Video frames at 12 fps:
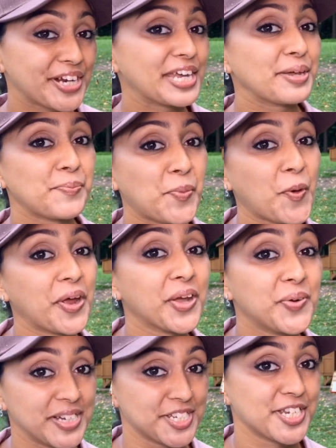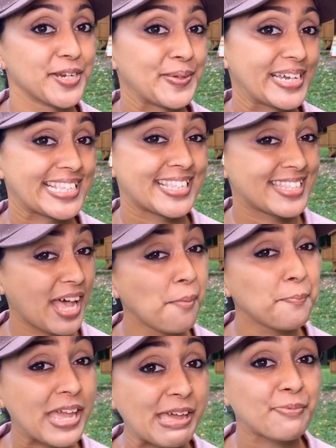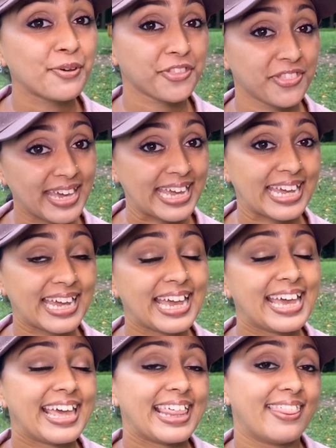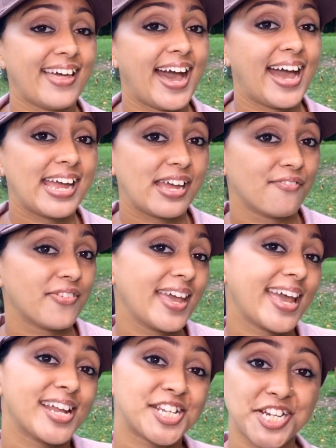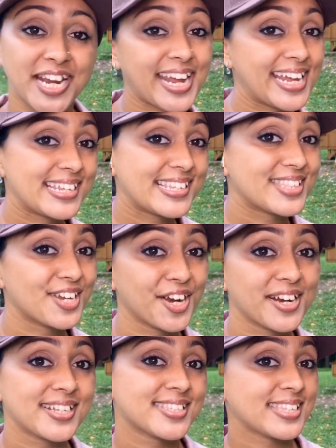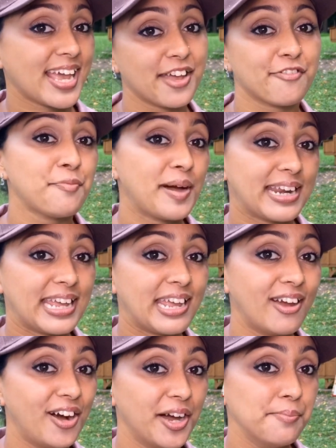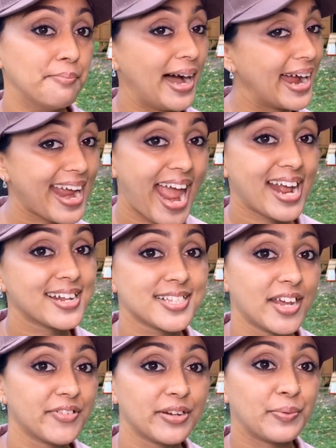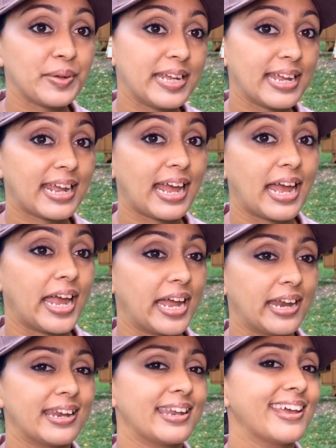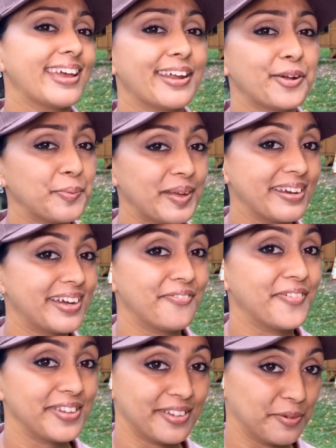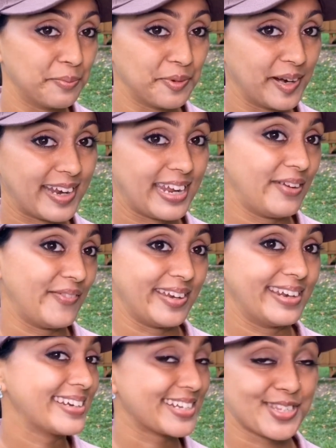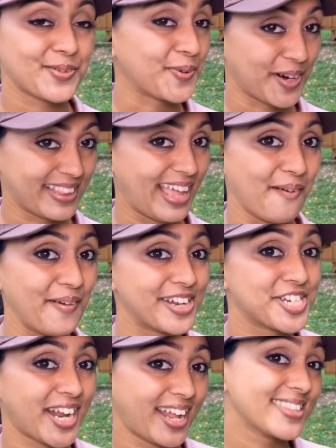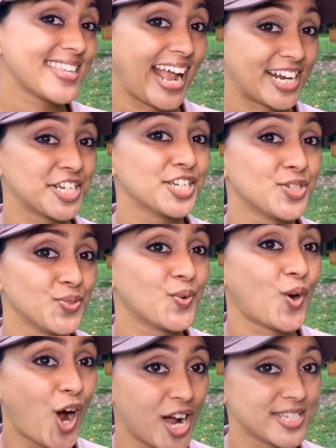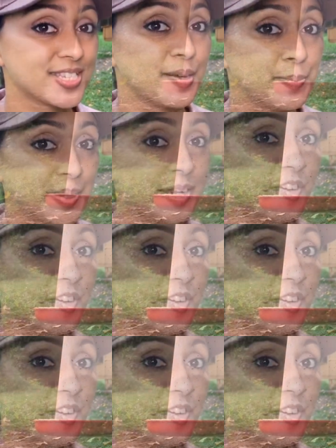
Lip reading: important question because some people think that if they get chickens, they're going to save money on buying eggs every week and it'll be enough and they'll break even. It doesn't work that way. Chickens actually do cost a bit of